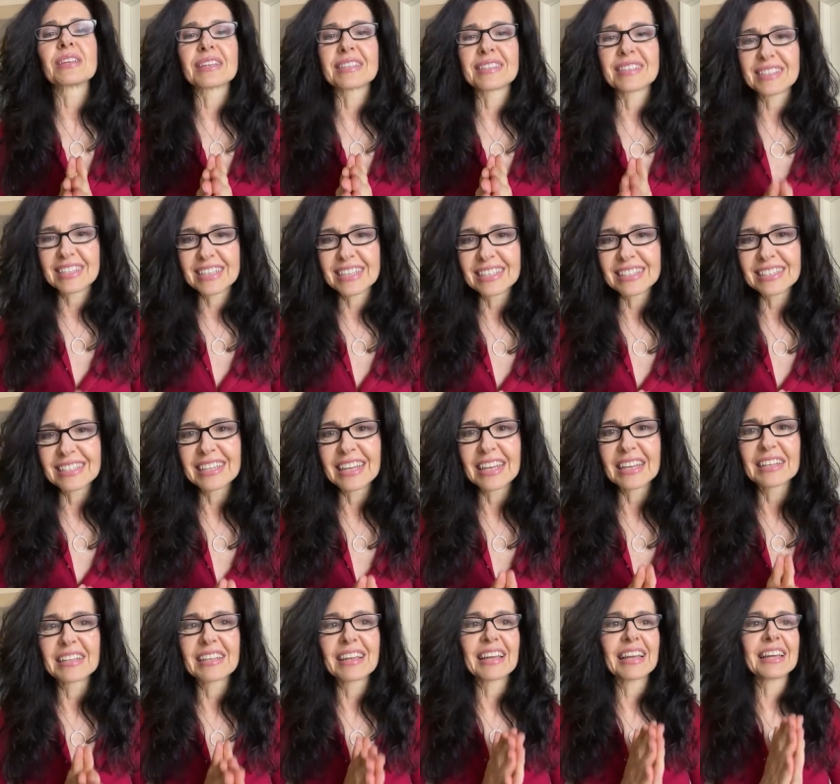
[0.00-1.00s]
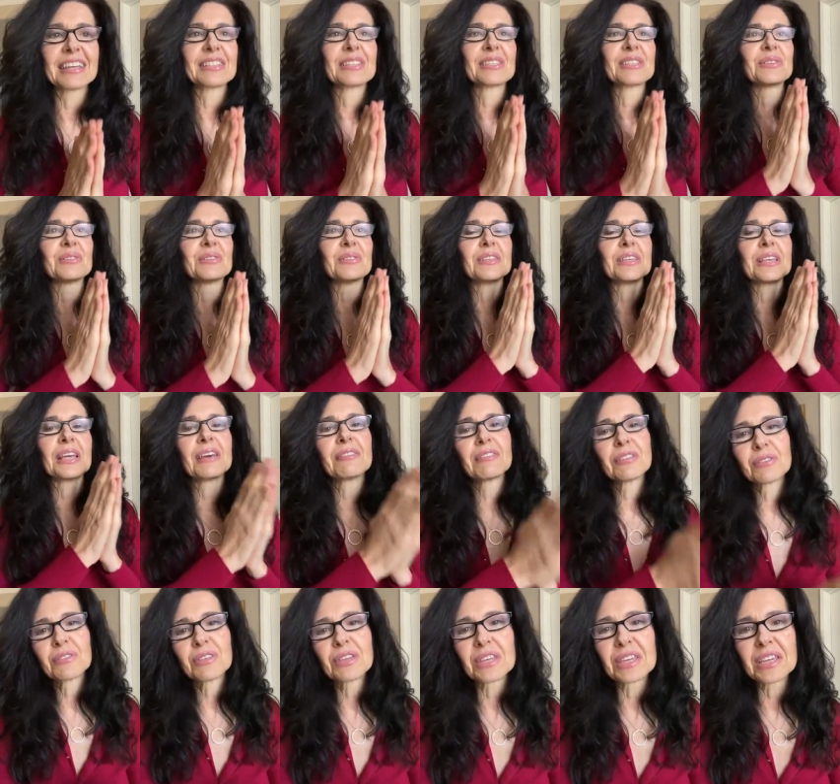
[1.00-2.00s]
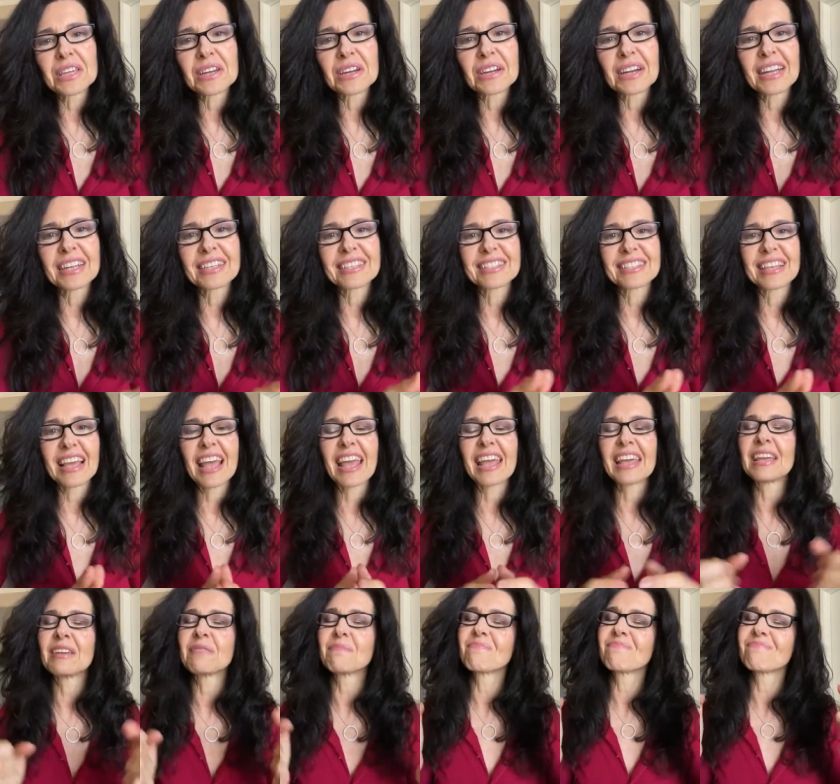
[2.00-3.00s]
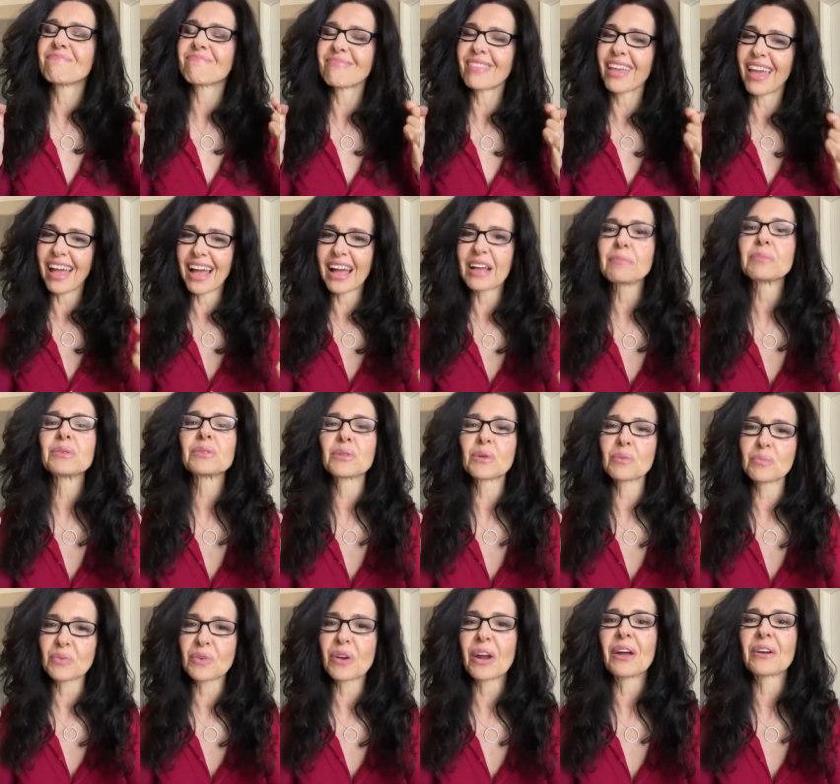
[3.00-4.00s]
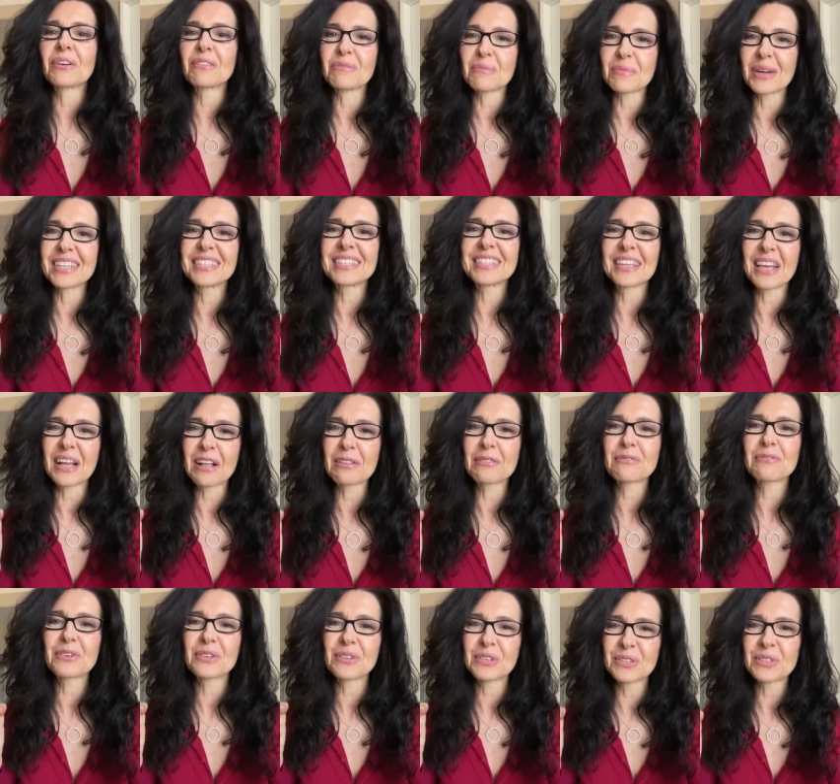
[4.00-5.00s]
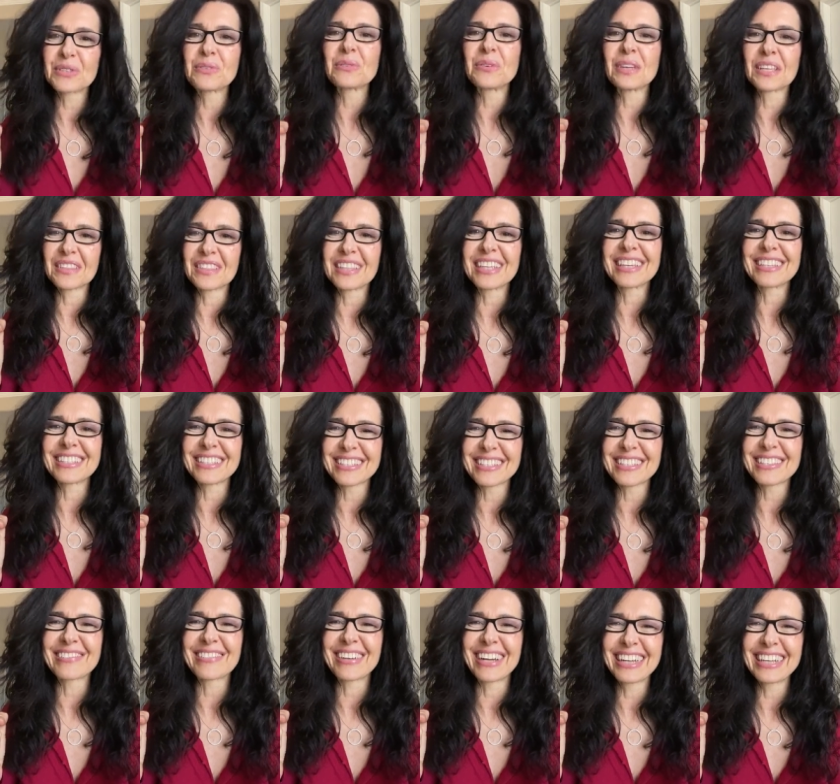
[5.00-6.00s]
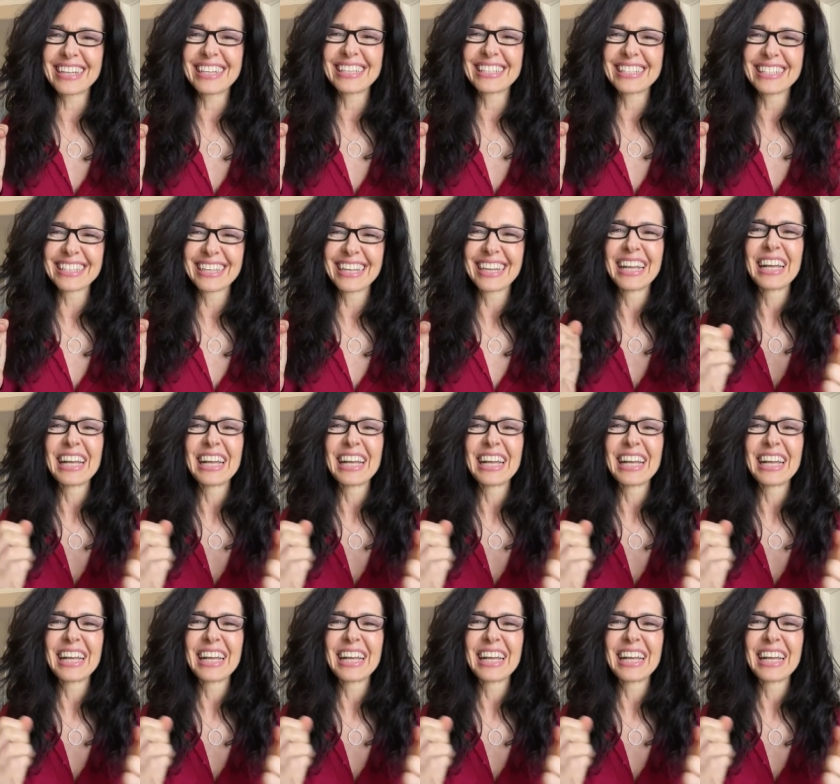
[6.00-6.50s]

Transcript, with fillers: succeed and get to the end of the year and say, I'm so proud of myself for doing this, right?